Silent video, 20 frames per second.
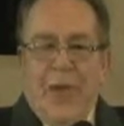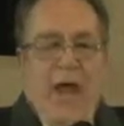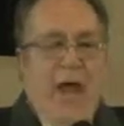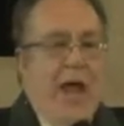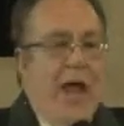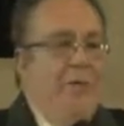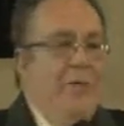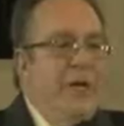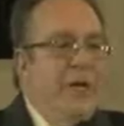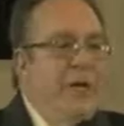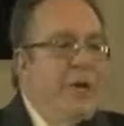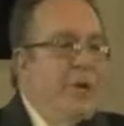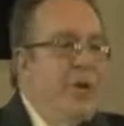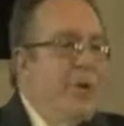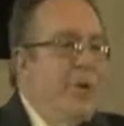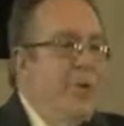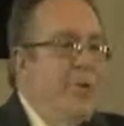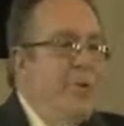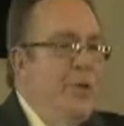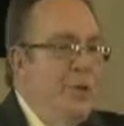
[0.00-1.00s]
How many
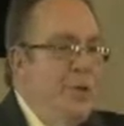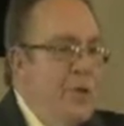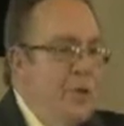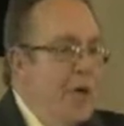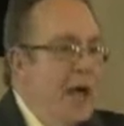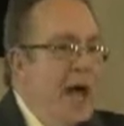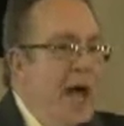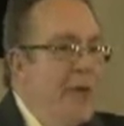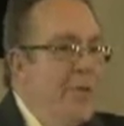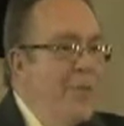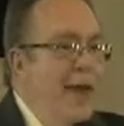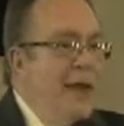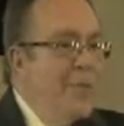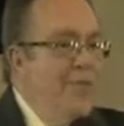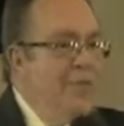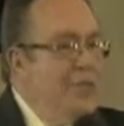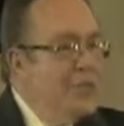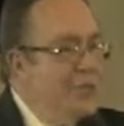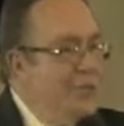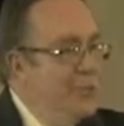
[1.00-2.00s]
know that when I'm
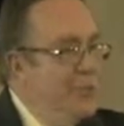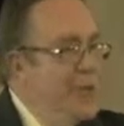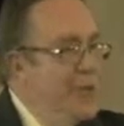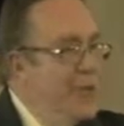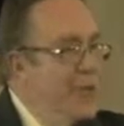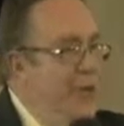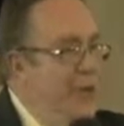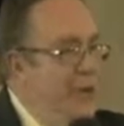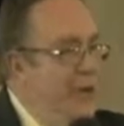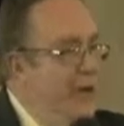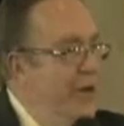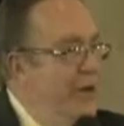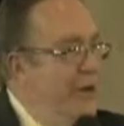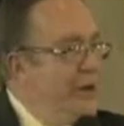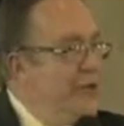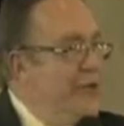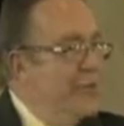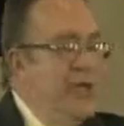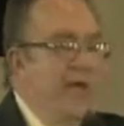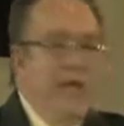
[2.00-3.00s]
asked to speak in
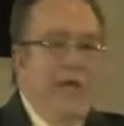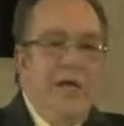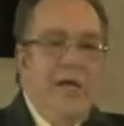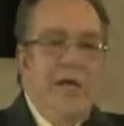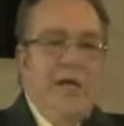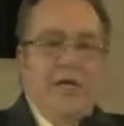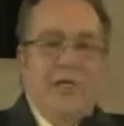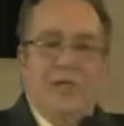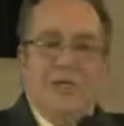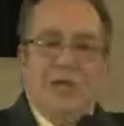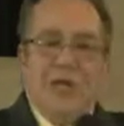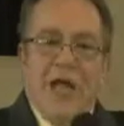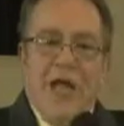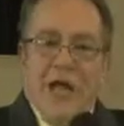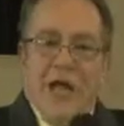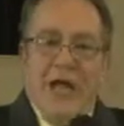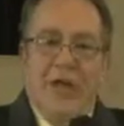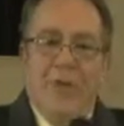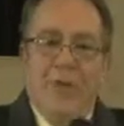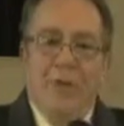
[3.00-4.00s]
another city, it's
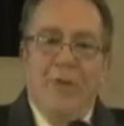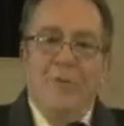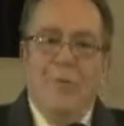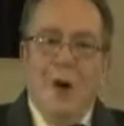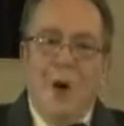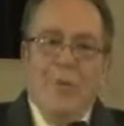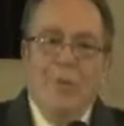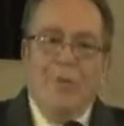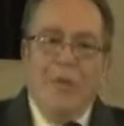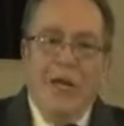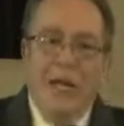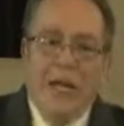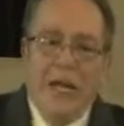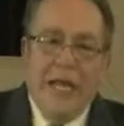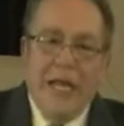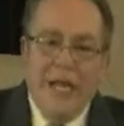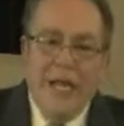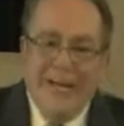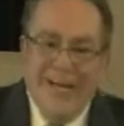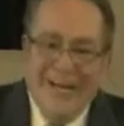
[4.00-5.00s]
standing room
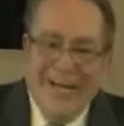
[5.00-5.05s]
only?